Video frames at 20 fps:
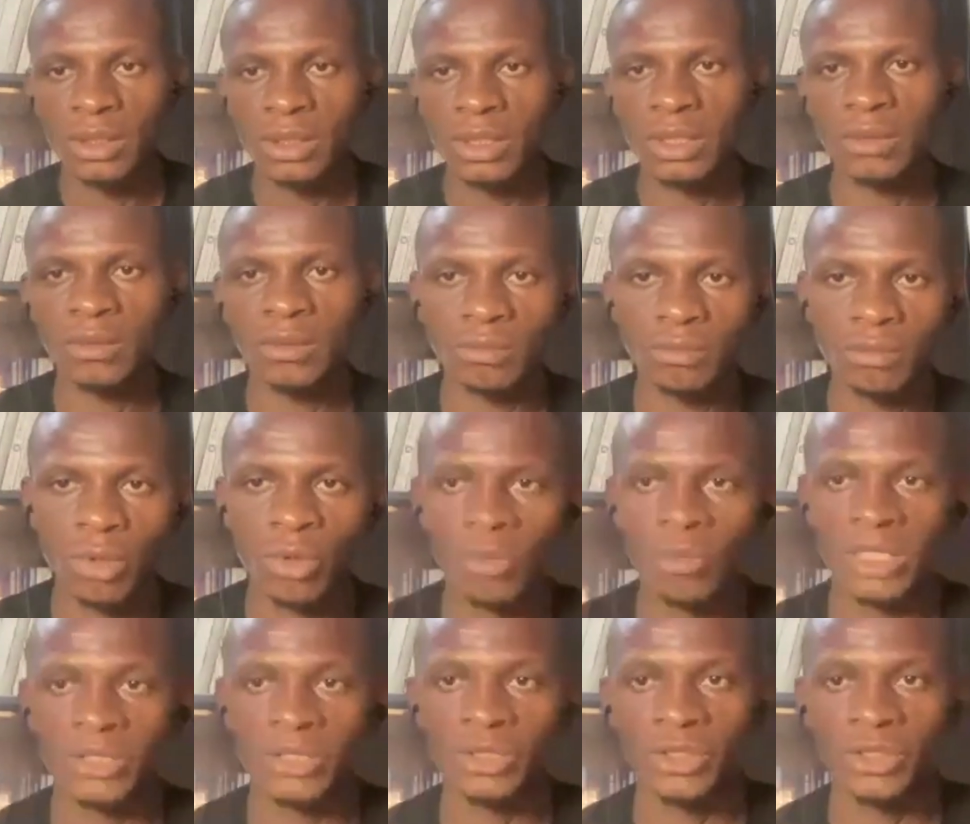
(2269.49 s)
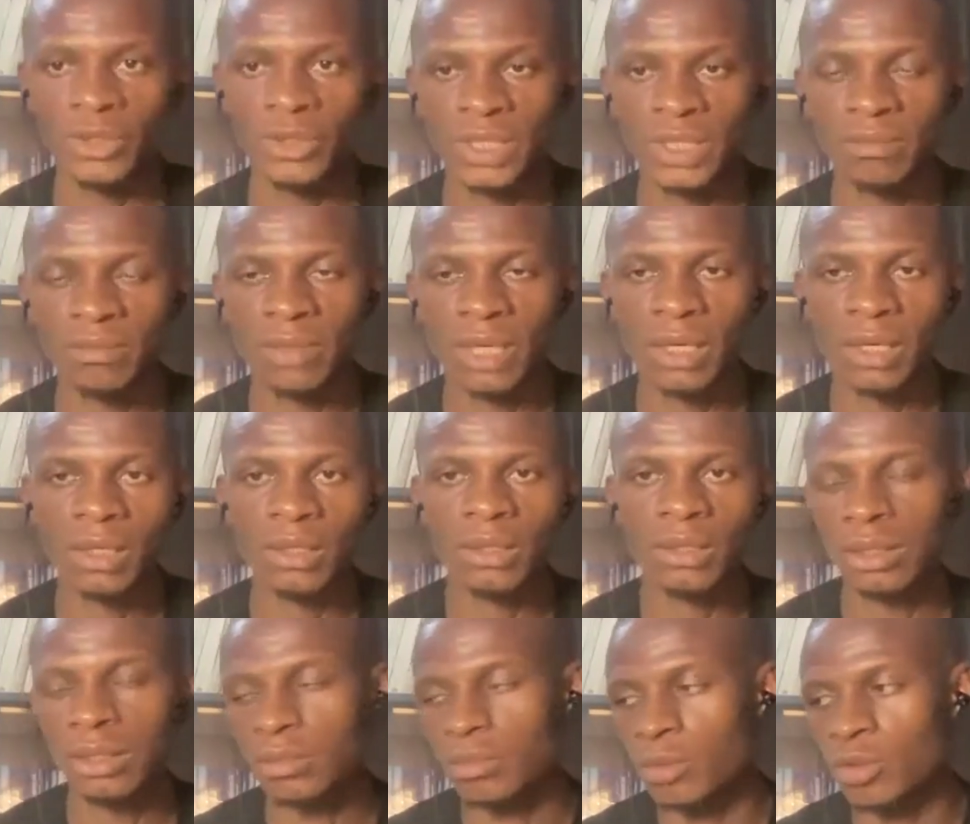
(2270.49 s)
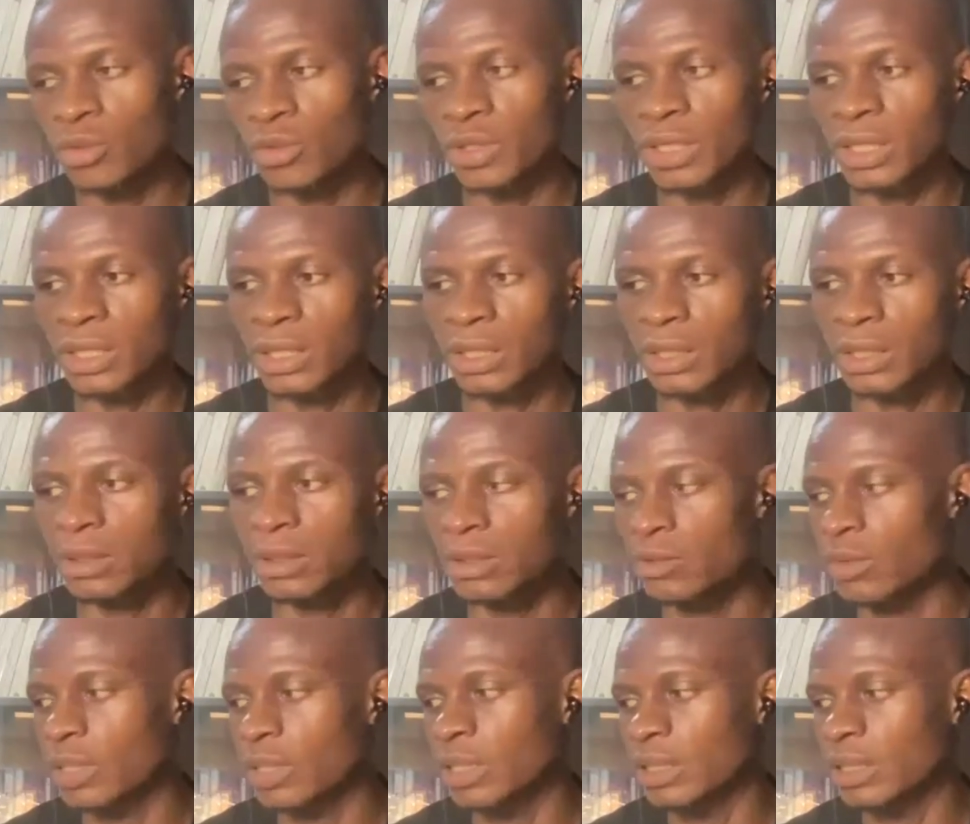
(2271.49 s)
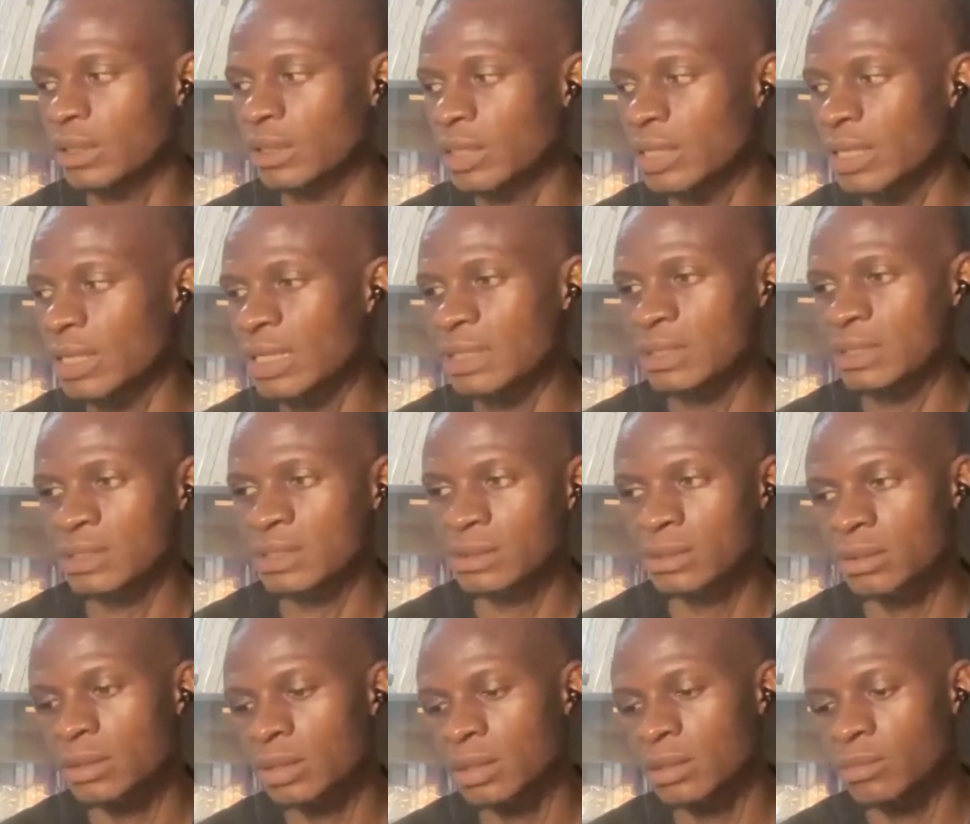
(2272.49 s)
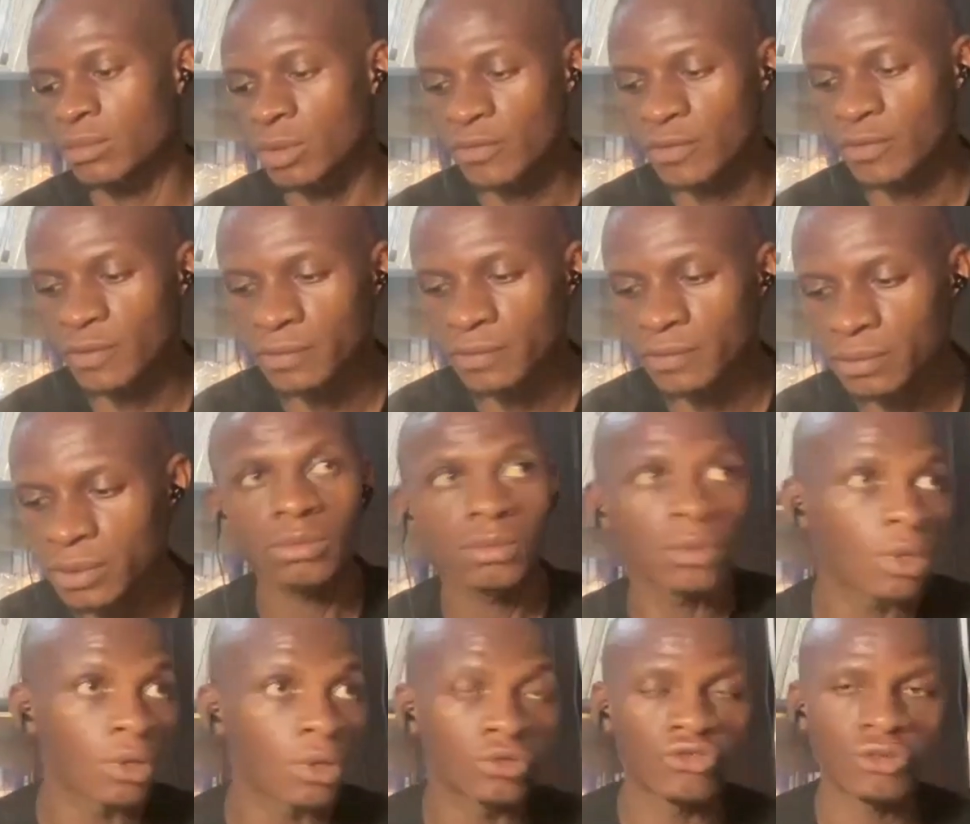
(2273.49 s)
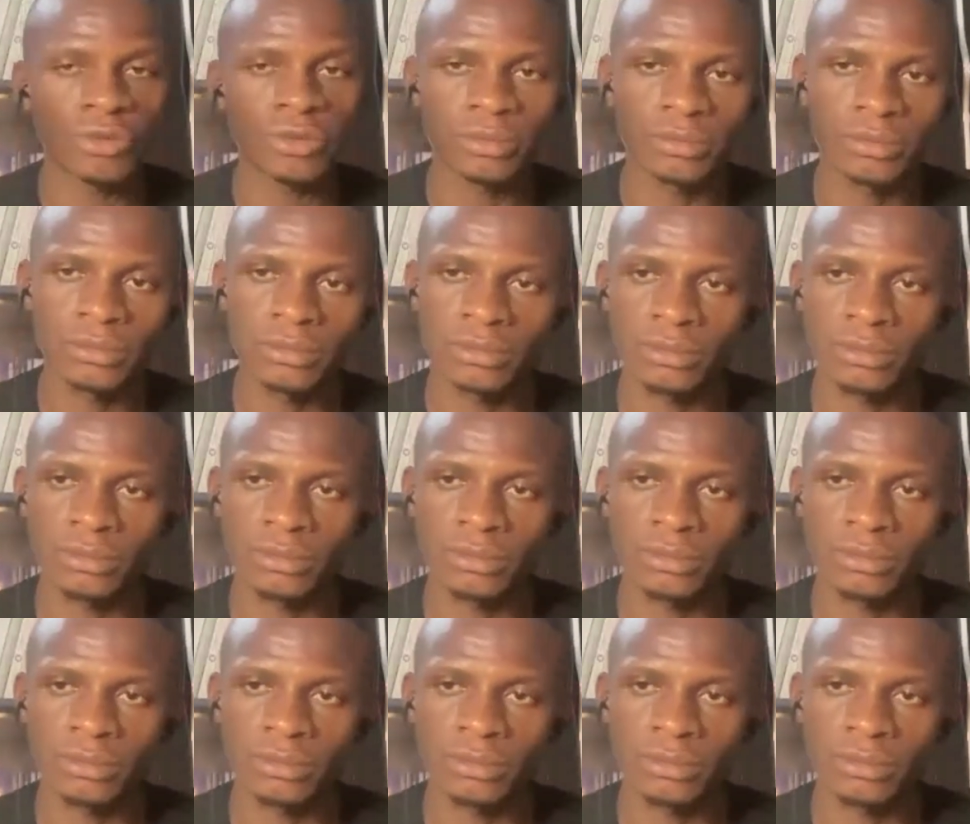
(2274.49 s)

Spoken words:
The more mature your team are, the more you can do a less of control.